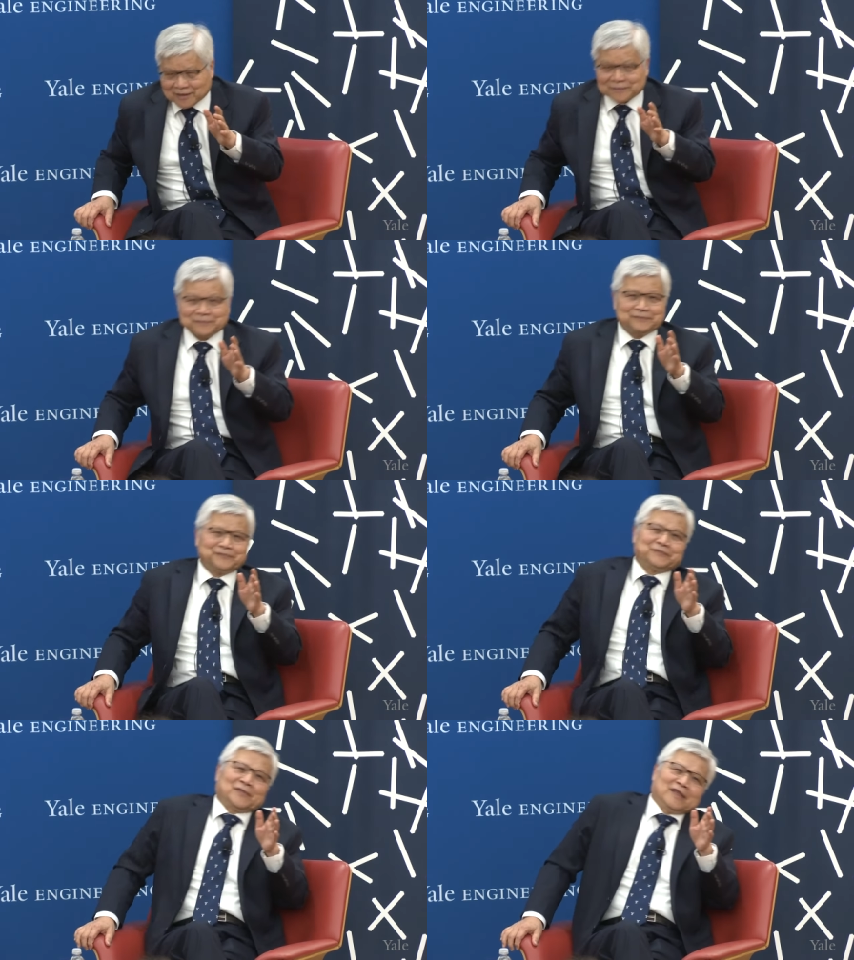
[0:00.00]
uh,
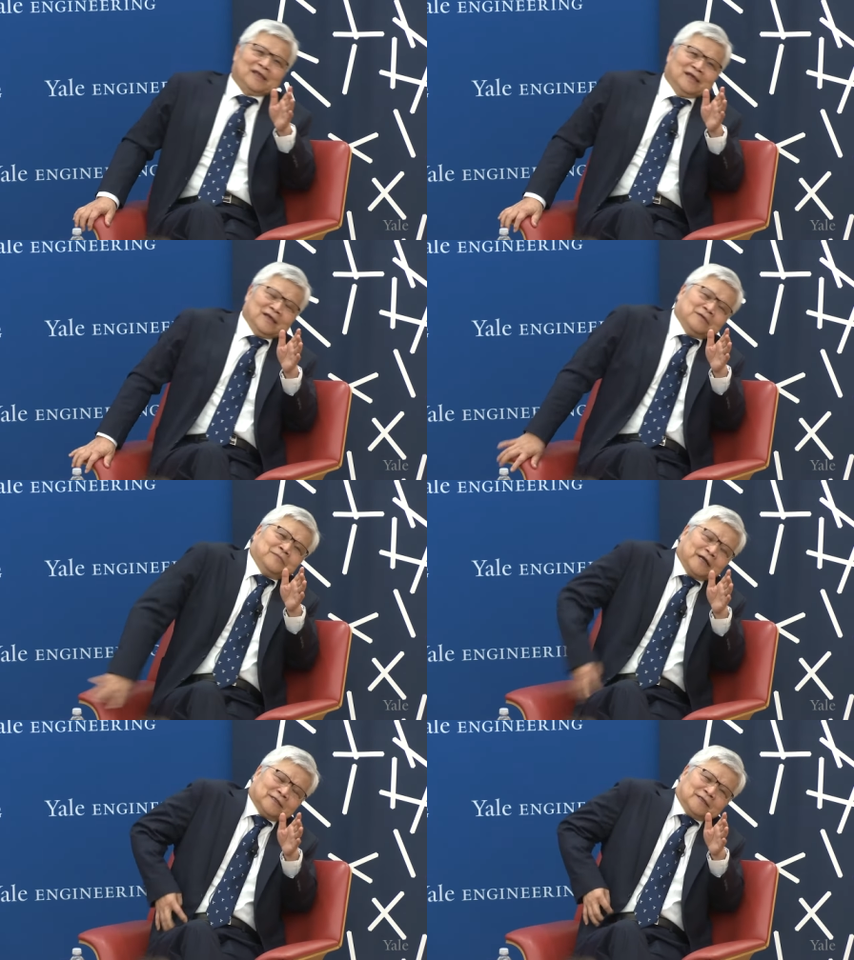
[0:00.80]

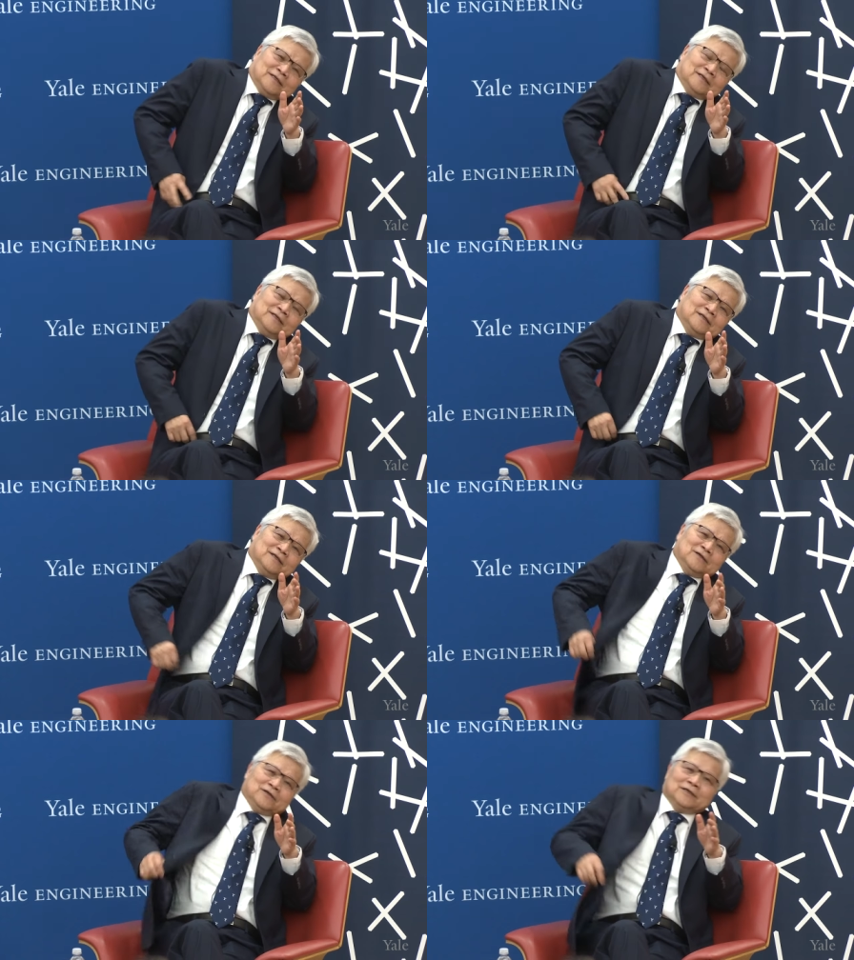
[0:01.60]
but
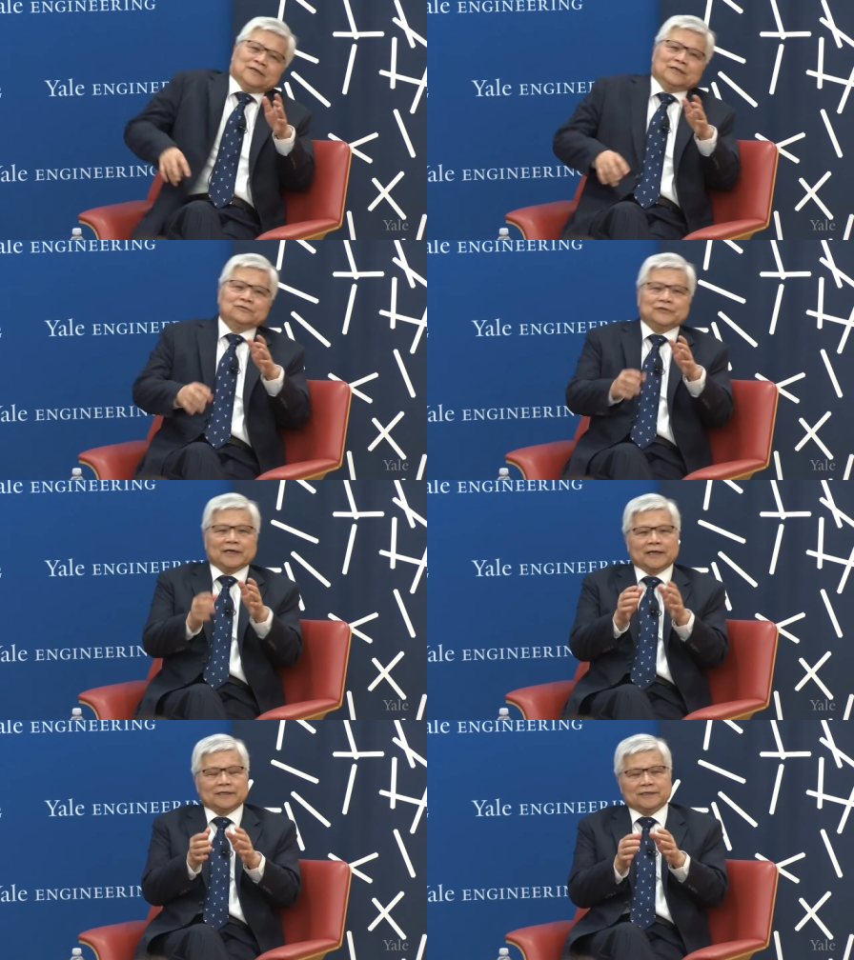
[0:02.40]
in
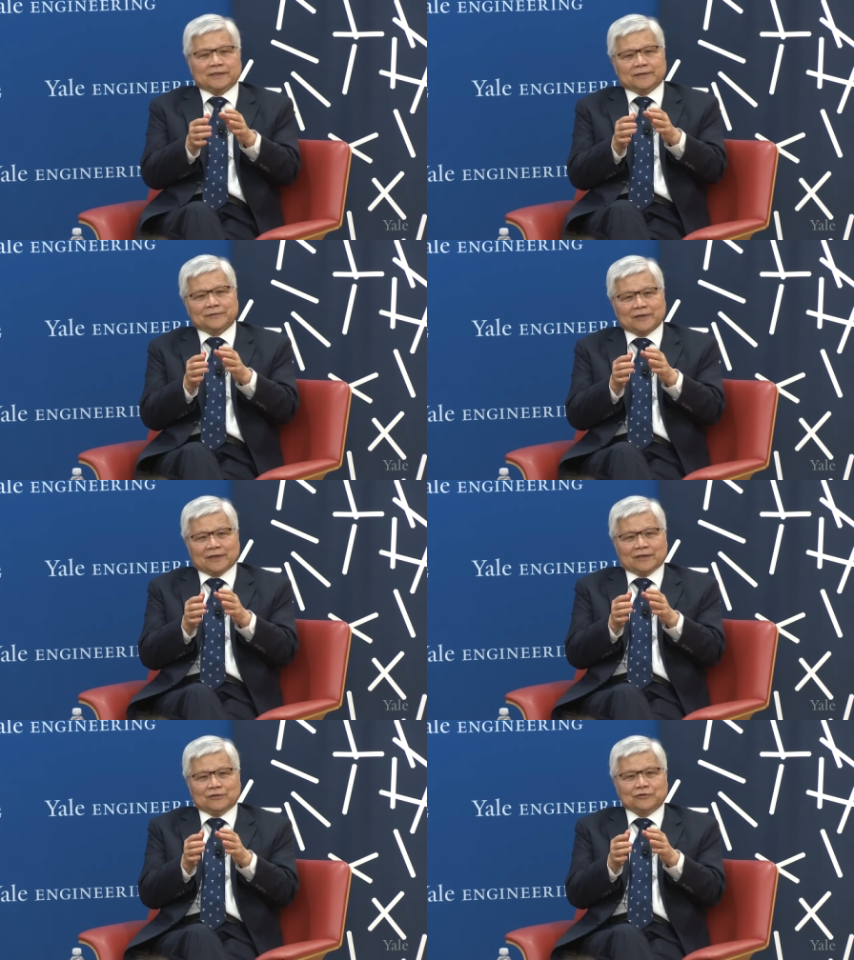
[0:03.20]
reality,
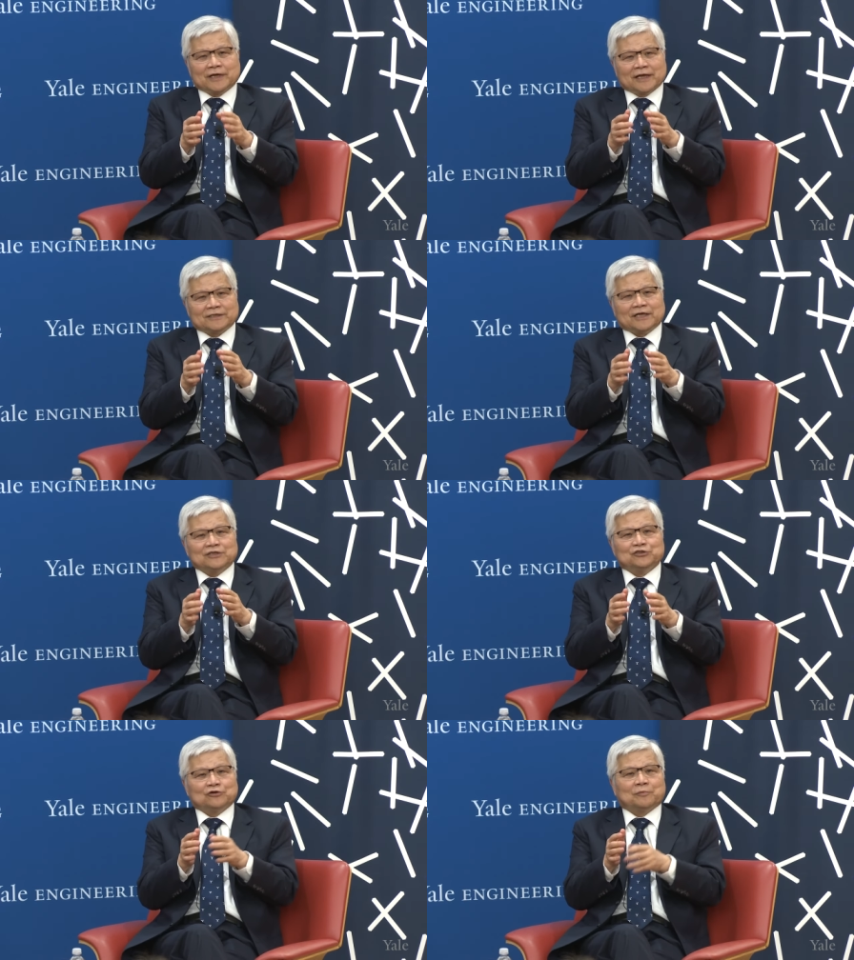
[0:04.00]
you cannot
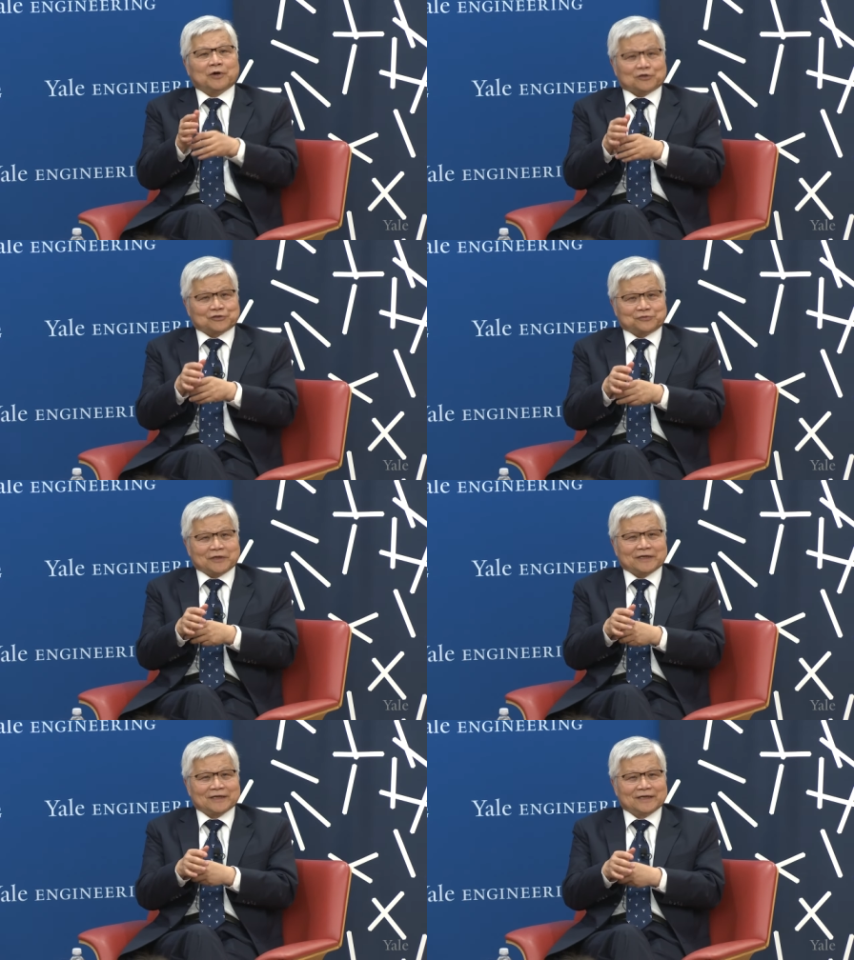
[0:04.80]
change your boss,
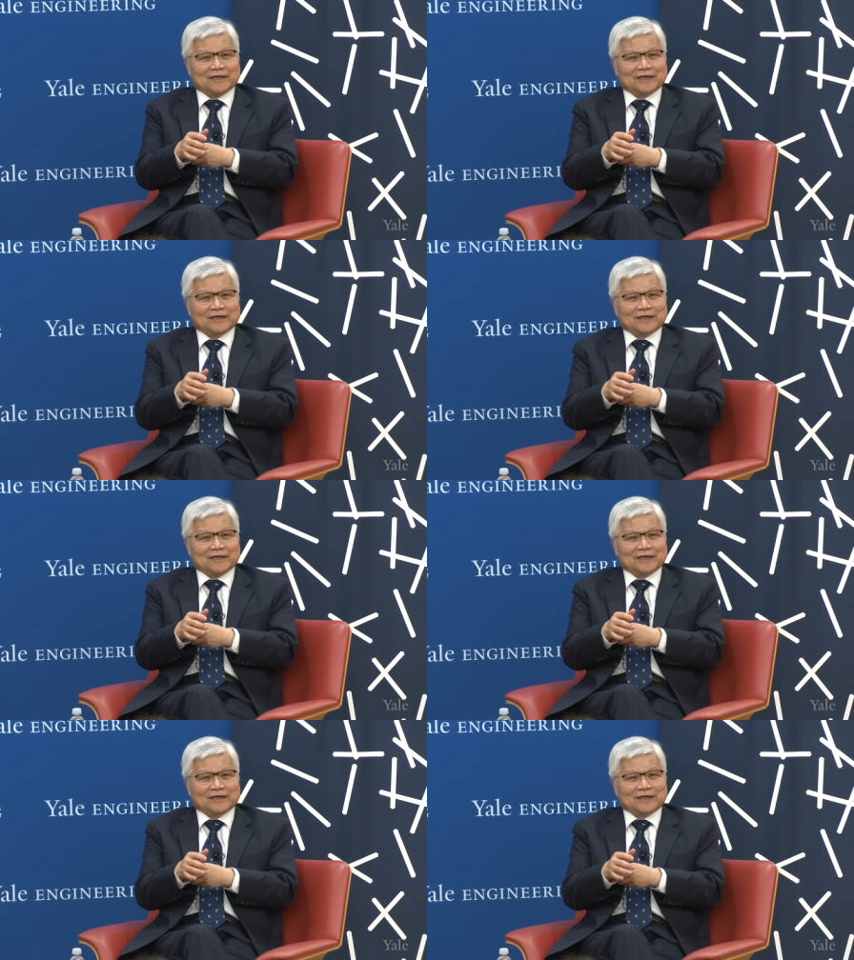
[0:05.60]
right?